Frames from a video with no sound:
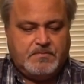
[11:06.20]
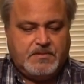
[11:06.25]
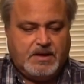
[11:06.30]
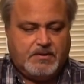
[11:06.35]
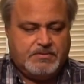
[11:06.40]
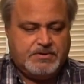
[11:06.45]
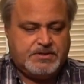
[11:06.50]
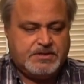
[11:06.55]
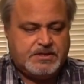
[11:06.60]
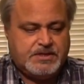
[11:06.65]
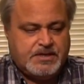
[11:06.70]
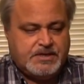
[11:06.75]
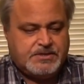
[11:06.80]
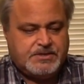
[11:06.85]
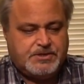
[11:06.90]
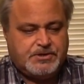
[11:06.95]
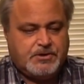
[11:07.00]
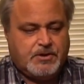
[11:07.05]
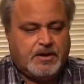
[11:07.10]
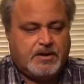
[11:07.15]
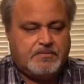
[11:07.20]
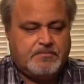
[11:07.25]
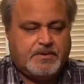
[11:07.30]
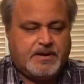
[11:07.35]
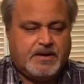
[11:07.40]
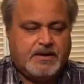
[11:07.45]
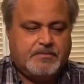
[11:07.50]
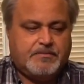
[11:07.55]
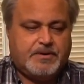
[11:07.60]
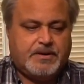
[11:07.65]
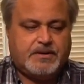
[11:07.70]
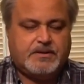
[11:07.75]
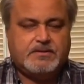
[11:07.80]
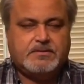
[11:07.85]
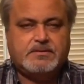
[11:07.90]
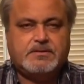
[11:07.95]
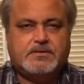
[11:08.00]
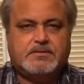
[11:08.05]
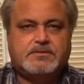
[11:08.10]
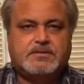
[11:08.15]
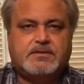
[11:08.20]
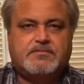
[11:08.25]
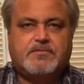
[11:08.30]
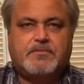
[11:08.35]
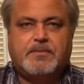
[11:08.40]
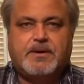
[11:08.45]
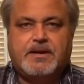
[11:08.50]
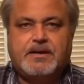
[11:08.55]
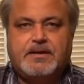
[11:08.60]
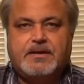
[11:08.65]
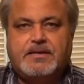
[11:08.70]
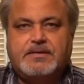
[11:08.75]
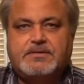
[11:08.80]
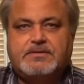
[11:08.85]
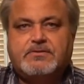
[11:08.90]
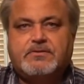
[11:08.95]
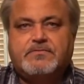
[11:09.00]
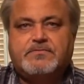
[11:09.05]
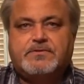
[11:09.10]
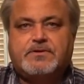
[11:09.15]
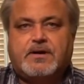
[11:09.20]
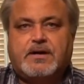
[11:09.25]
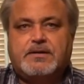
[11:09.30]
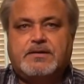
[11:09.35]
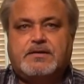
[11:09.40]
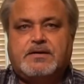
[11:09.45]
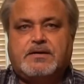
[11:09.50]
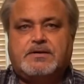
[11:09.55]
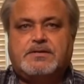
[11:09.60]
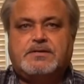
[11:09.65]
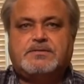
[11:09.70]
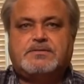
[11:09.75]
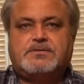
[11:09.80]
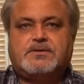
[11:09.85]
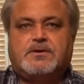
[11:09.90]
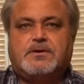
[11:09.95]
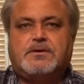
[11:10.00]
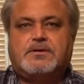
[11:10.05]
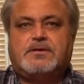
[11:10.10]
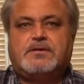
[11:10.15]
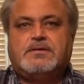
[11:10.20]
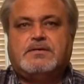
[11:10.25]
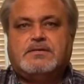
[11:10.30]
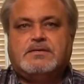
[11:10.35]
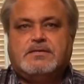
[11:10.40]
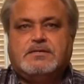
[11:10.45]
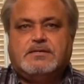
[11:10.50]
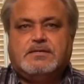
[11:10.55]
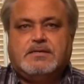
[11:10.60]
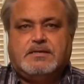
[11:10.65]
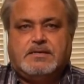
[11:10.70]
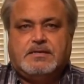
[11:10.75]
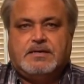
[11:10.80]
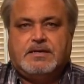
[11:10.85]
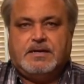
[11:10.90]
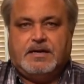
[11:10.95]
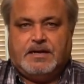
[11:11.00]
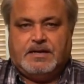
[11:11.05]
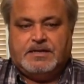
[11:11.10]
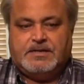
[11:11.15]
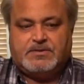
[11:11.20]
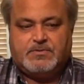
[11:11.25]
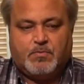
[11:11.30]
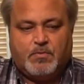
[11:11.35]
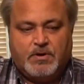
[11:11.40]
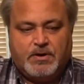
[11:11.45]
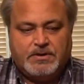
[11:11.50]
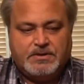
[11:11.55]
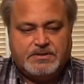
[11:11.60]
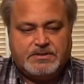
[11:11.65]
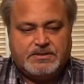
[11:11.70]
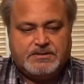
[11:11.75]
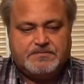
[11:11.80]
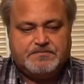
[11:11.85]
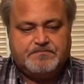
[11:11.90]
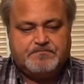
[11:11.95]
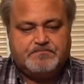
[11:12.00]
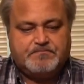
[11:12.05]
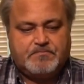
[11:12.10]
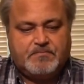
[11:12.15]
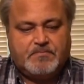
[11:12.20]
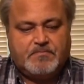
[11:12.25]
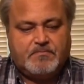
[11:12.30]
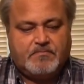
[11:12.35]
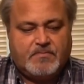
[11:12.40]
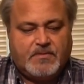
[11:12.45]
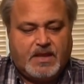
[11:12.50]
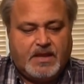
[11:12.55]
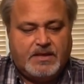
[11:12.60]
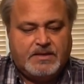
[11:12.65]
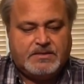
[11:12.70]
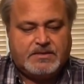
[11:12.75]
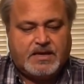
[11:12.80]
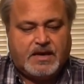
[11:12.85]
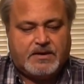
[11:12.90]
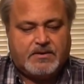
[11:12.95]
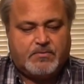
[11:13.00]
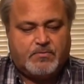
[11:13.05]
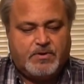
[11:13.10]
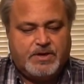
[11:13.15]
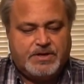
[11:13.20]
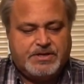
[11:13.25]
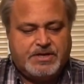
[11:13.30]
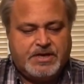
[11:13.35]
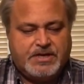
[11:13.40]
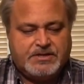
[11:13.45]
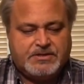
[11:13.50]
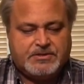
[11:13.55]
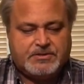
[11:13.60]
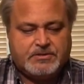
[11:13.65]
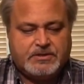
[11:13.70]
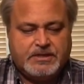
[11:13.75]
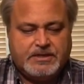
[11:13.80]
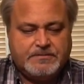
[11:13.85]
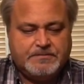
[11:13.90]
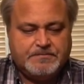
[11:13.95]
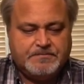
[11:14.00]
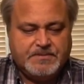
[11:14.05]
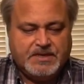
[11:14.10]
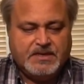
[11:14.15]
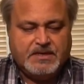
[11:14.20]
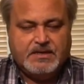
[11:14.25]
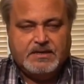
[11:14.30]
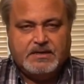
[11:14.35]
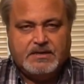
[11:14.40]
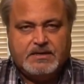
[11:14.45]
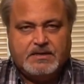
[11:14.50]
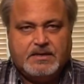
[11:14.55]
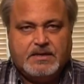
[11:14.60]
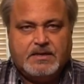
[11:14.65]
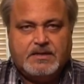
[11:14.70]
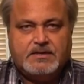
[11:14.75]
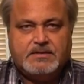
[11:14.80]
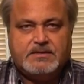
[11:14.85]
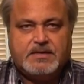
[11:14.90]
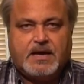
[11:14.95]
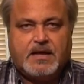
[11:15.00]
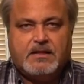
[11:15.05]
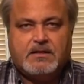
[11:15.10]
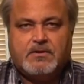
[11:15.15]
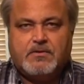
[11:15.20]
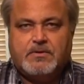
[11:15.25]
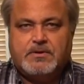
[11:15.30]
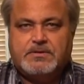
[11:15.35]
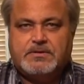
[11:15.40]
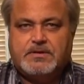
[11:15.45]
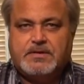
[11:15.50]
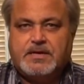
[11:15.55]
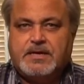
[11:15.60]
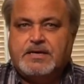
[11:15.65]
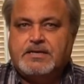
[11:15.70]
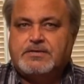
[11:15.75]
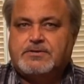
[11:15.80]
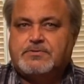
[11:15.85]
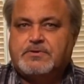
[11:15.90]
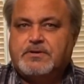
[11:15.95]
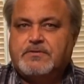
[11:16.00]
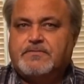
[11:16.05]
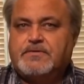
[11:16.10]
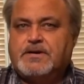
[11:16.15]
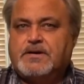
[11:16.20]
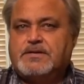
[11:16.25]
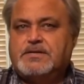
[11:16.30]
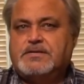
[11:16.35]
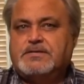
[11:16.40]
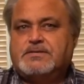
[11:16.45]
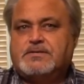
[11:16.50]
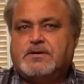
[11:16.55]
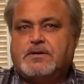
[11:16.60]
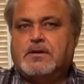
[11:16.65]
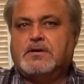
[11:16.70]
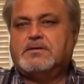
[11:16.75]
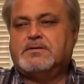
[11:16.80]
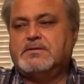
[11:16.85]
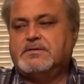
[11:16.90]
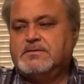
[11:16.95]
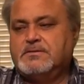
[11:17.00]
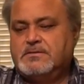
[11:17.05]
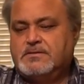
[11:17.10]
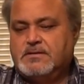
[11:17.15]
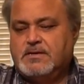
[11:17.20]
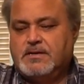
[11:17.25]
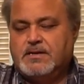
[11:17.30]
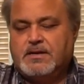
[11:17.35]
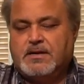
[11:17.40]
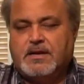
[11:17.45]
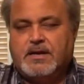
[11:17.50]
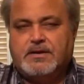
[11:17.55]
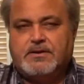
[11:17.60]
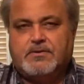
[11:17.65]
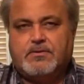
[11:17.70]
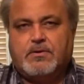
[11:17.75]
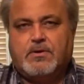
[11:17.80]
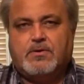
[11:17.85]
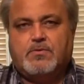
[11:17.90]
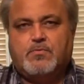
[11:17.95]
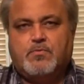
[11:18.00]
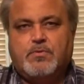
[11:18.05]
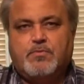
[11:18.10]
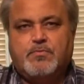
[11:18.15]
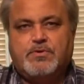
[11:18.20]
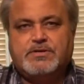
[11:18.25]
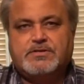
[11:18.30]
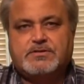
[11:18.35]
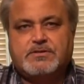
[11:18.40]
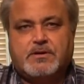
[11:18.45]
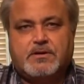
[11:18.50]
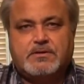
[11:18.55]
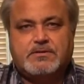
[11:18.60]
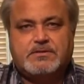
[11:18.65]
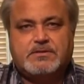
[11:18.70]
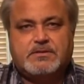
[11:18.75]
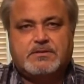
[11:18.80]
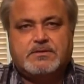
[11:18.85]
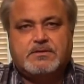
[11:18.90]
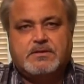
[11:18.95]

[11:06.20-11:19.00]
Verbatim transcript: I would suggest you go out and buy a bottle, because everybody needs to have tried Cutty Sark at least once. It's got a rich history, and I'll go into the history of Cutty Sark a little later on when we start